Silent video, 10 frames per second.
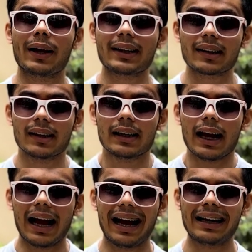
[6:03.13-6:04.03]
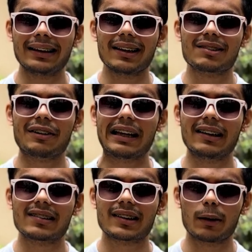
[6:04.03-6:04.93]
quick and it's very
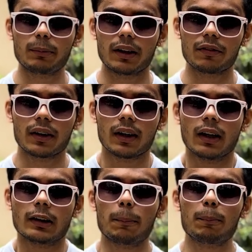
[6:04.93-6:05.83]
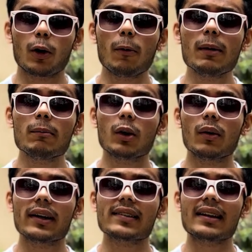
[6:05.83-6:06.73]
descriptive. The problem though
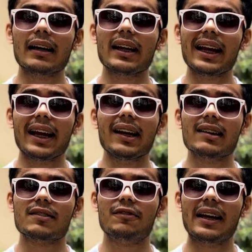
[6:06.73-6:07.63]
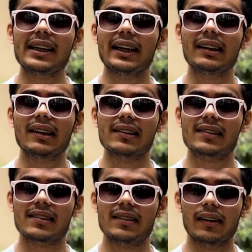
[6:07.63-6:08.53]
is that A, it's very
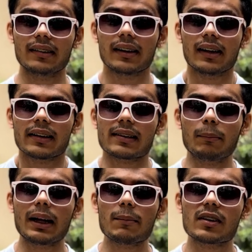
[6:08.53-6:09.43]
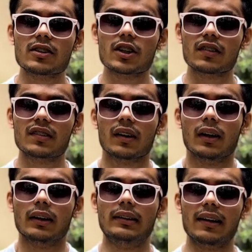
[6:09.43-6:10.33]
inconsistent. Sometimes it just
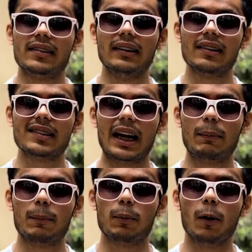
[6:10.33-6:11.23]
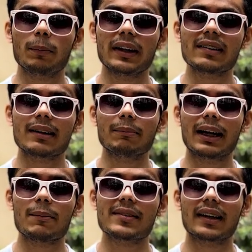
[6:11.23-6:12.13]
doesn't describe it properly.
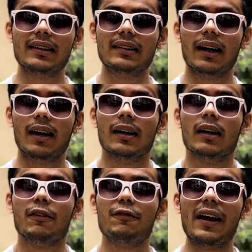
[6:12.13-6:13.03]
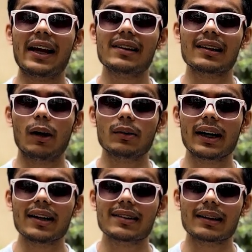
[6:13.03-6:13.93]
Sometimes it uh, fails
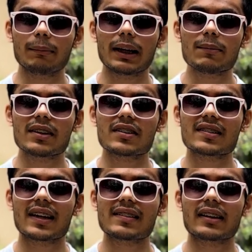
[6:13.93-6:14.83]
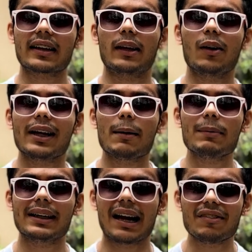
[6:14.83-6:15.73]
outright, and sometimes it just says it cannot help
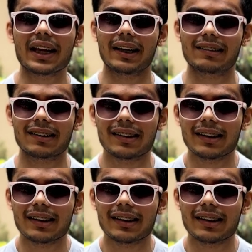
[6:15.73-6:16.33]
me navigate.